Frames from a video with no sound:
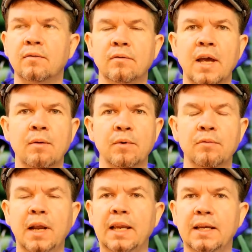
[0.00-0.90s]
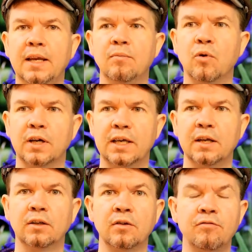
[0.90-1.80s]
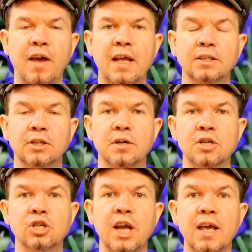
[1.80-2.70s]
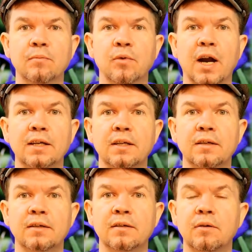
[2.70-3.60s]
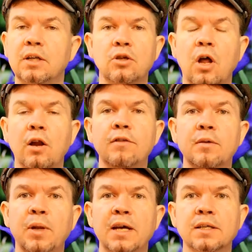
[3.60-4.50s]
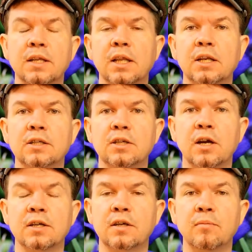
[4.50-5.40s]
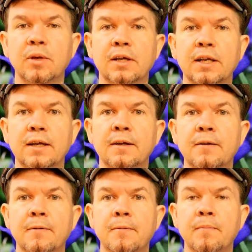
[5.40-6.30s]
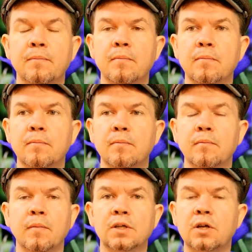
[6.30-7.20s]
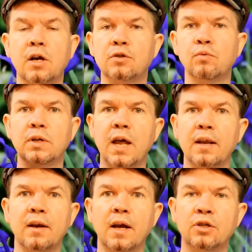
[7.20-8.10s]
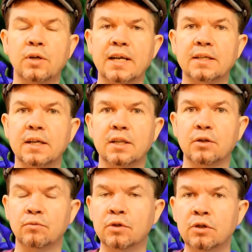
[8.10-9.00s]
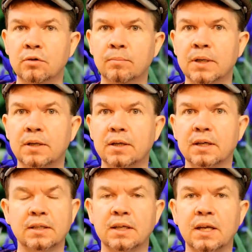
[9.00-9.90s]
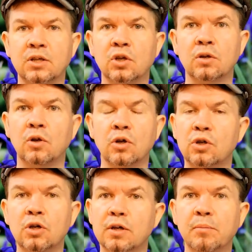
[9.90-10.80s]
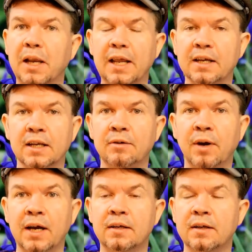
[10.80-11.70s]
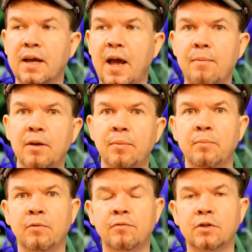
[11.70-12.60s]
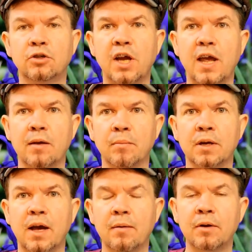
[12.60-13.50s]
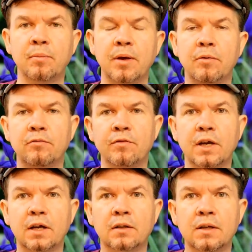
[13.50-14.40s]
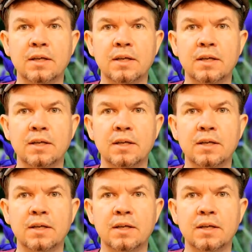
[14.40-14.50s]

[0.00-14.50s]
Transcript: Yeah, we really need more guilt, failure, and shame, right? Well, it's all over the place in the Lazaris community. Lazaris will not address it in the room because it doesn't look good politically, right? How many people feel shame? How many people feel